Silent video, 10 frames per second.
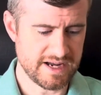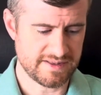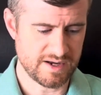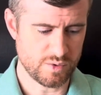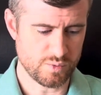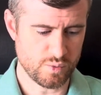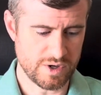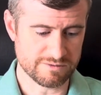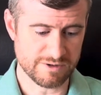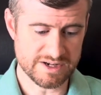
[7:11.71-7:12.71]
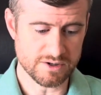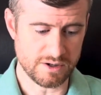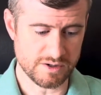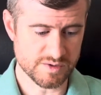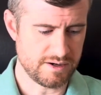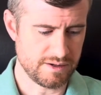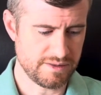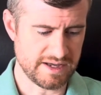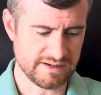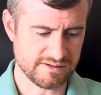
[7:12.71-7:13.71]
And they would want recalls on
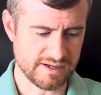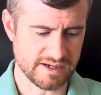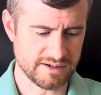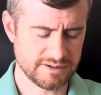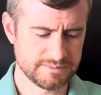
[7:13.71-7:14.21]
things like